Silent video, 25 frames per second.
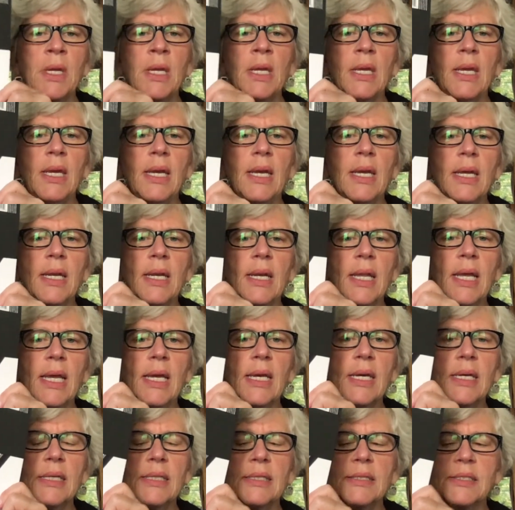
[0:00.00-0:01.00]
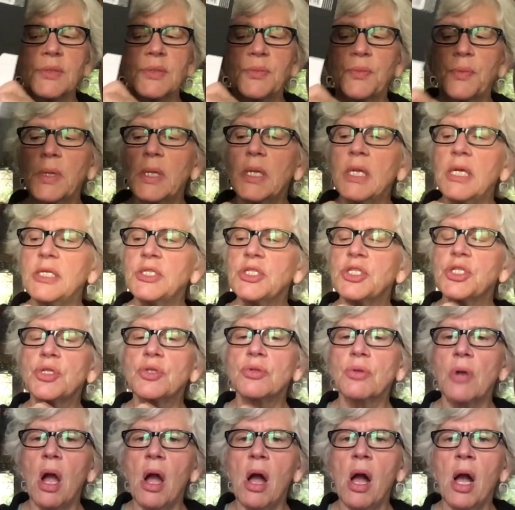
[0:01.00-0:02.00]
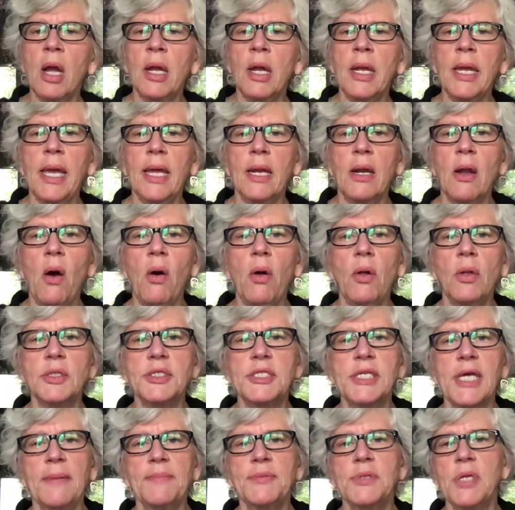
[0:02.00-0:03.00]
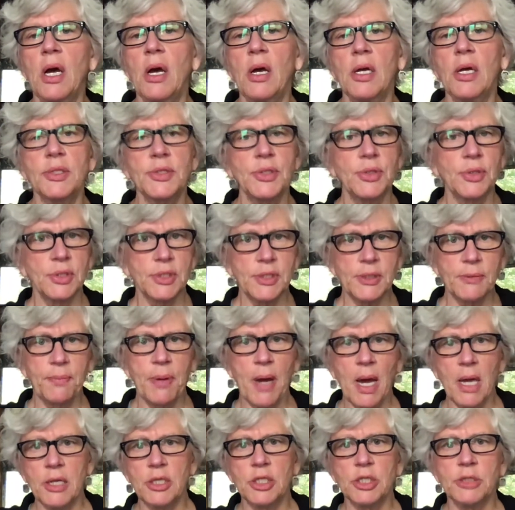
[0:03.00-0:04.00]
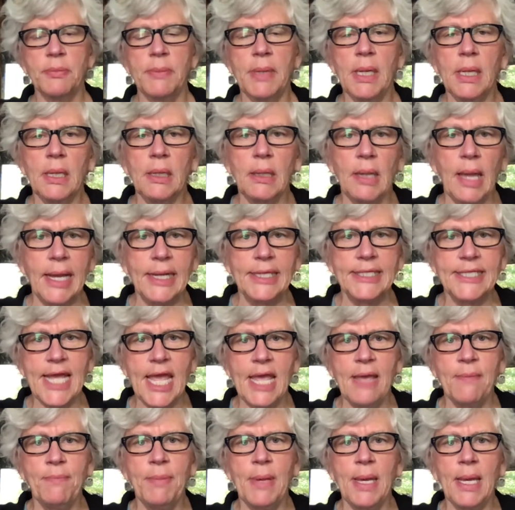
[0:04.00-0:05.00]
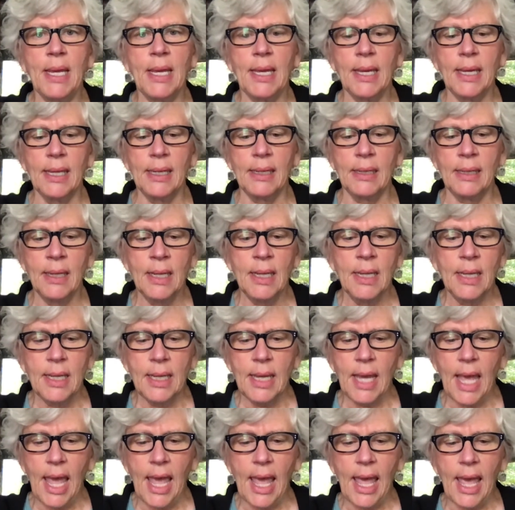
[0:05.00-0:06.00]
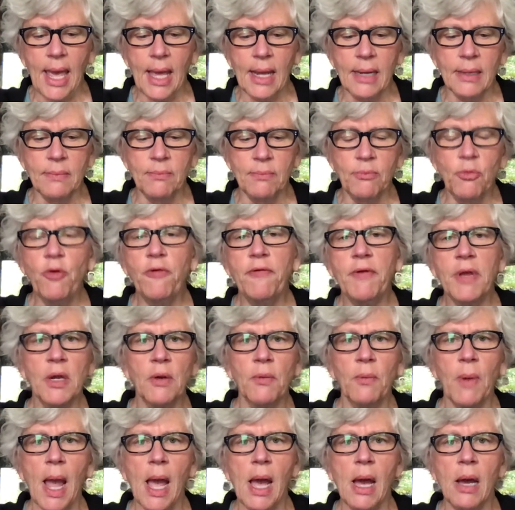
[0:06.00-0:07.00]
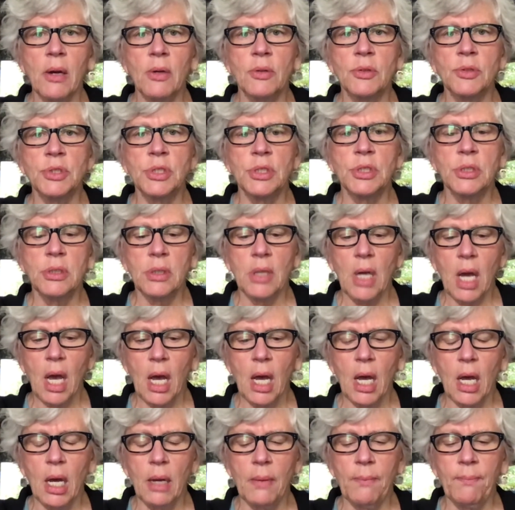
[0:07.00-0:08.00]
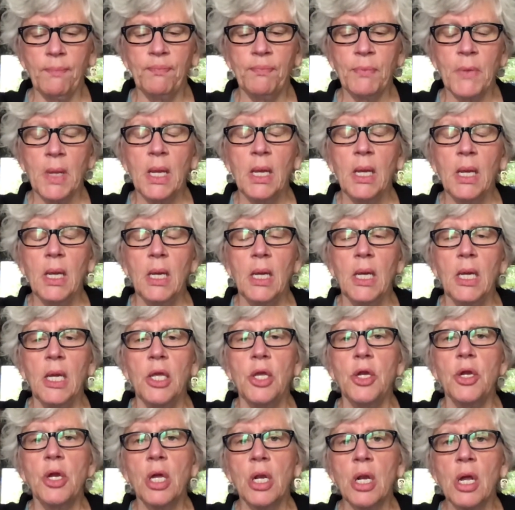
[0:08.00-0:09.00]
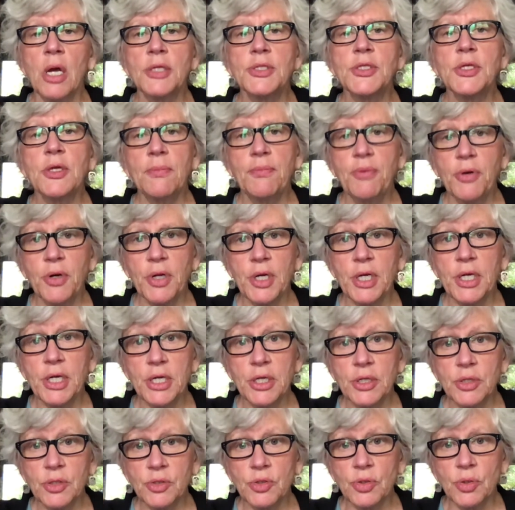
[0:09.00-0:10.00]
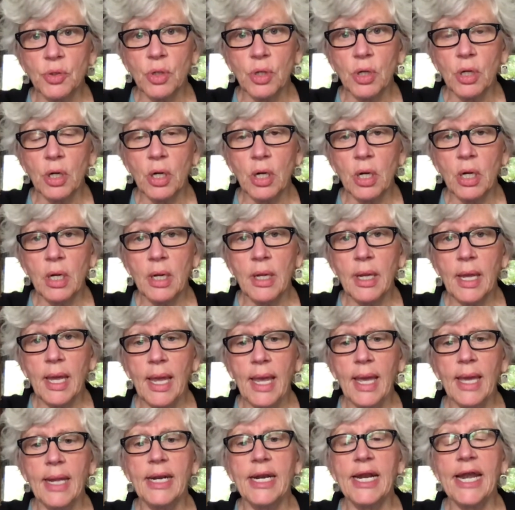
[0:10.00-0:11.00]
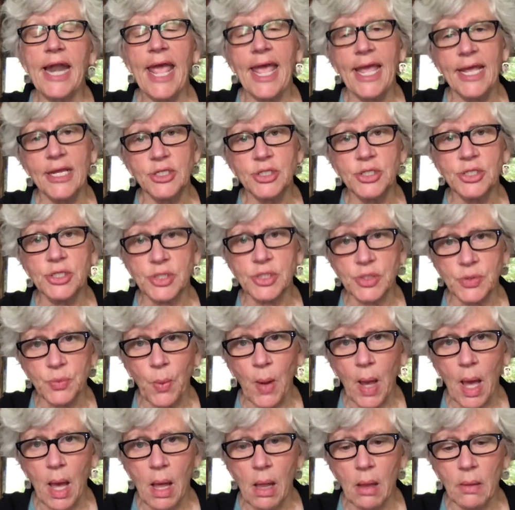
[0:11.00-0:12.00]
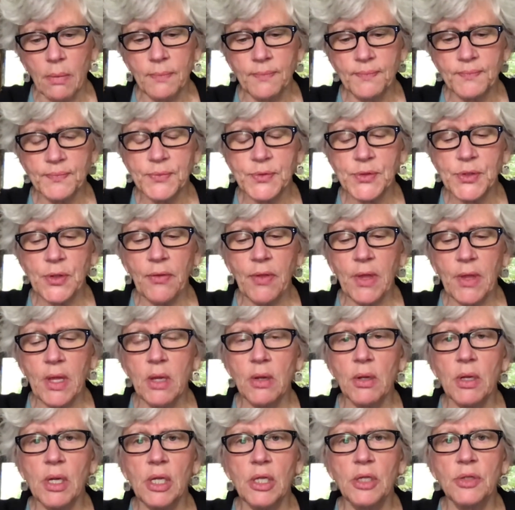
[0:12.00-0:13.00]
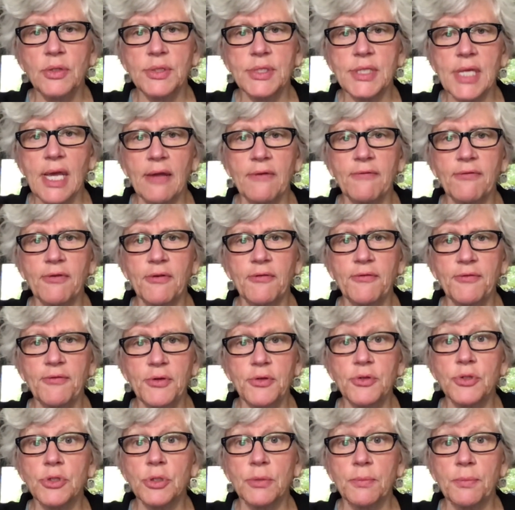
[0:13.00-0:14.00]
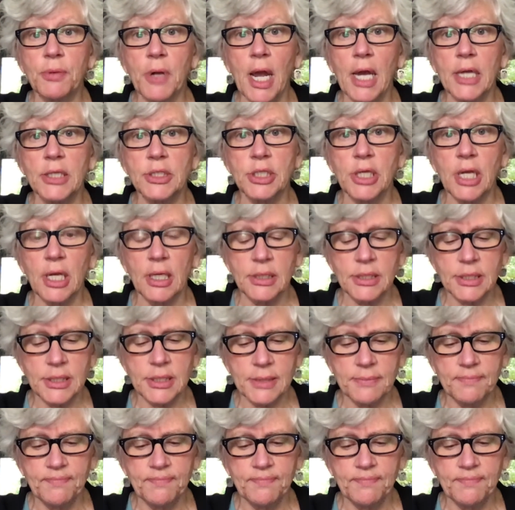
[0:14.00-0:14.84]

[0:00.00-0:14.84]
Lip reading: It is really strong and holds up to all sorts of punishment like taping and moving around. You can also put it in your drawer, and it ages well so that you can use that for future projects.